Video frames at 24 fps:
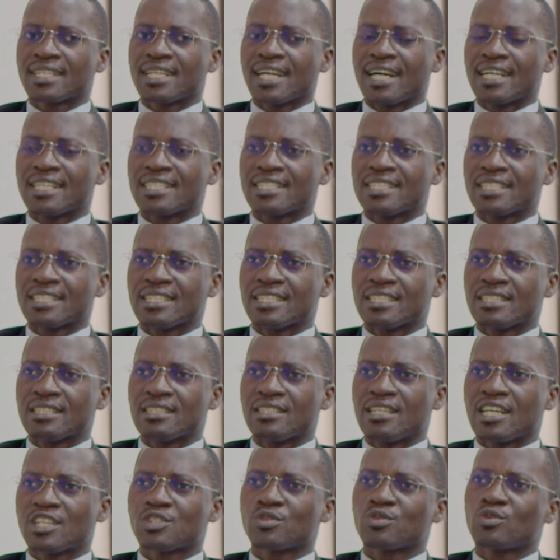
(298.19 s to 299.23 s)
at
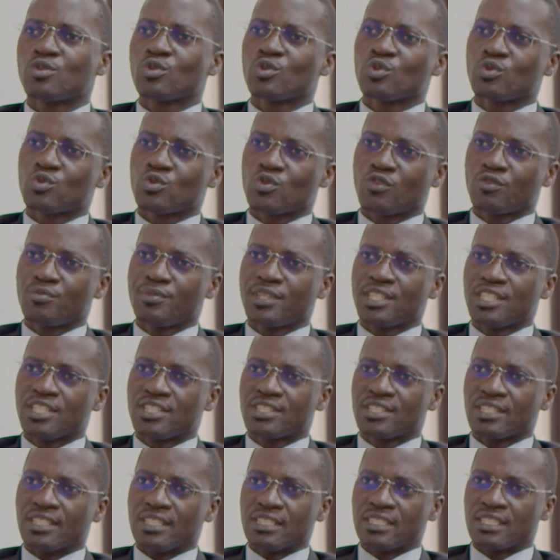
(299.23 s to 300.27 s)
rational use of
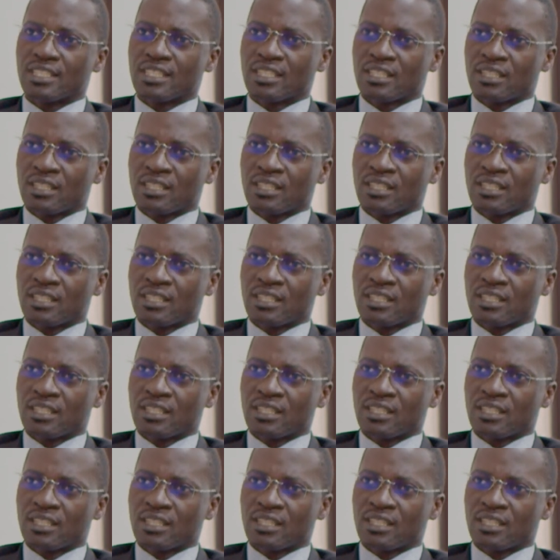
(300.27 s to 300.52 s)
medicines.